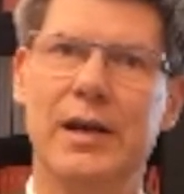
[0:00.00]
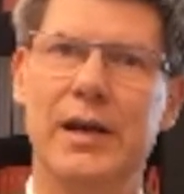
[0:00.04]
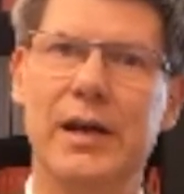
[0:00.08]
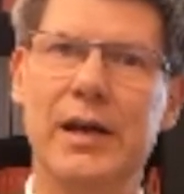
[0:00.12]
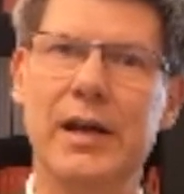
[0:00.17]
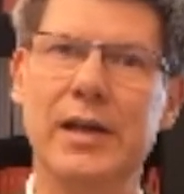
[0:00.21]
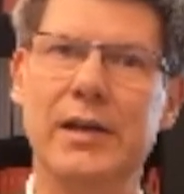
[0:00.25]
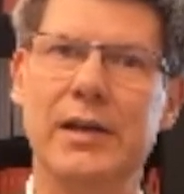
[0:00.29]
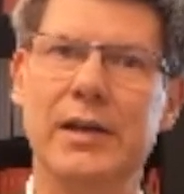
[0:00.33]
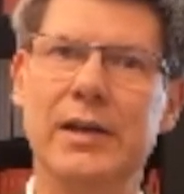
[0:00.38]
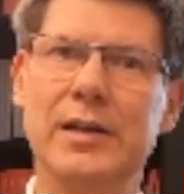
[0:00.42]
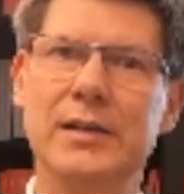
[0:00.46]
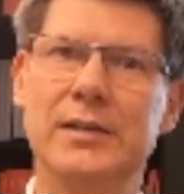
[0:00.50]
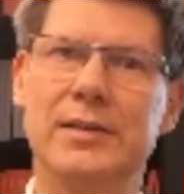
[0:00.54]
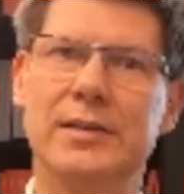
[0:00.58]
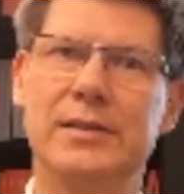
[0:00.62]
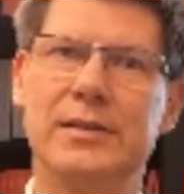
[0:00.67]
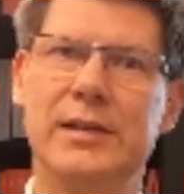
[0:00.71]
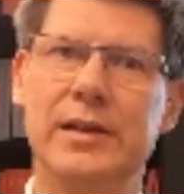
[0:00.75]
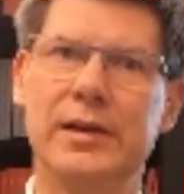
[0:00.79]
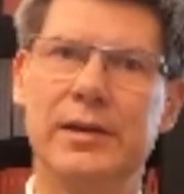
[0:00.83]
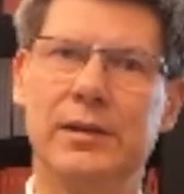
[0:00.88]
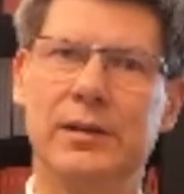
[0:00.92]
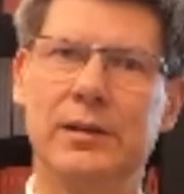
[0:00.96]
it is
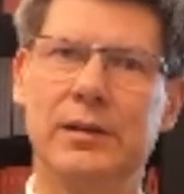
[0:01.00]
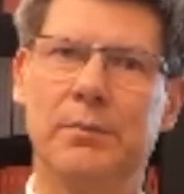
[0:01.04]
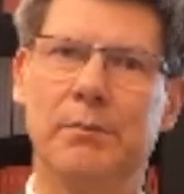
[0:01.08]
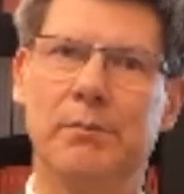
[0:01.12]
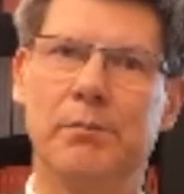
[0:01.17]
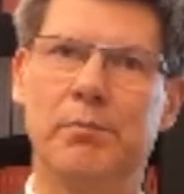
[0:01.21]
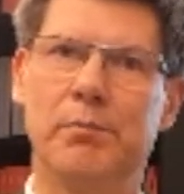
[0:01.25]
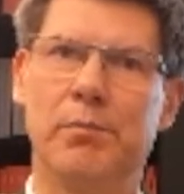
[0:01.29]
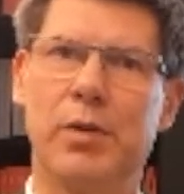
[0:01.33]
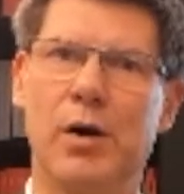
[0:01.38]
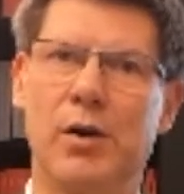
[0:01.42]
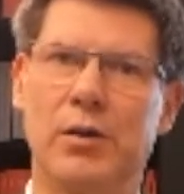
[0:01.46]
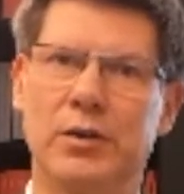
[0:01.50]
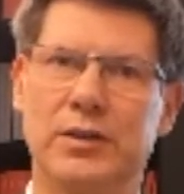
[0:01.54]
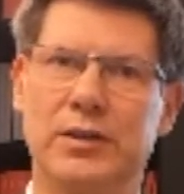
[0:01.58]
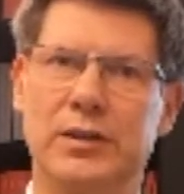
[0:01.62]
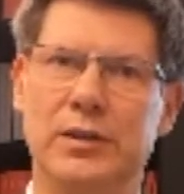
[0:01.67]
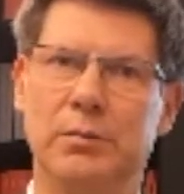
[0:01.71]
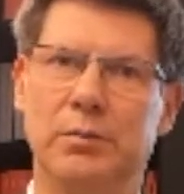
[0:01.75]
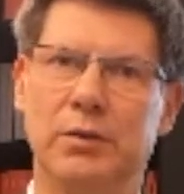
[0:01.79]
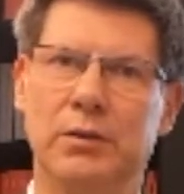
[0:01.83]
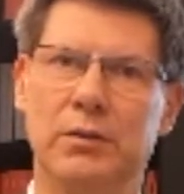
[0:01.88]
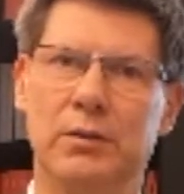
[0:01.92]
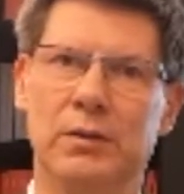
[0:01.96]
still
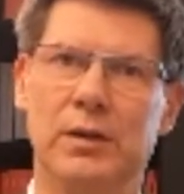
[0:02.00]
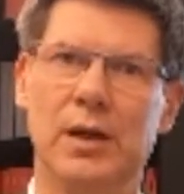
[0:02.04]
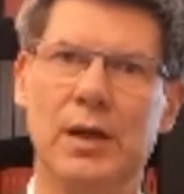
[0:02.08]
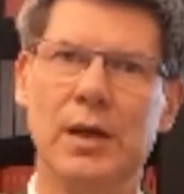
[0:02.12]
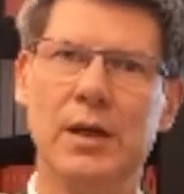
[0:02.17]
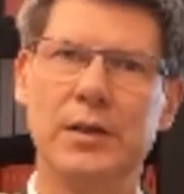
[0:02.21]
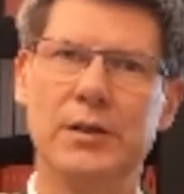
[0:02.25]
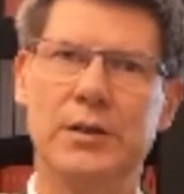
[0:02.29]
possible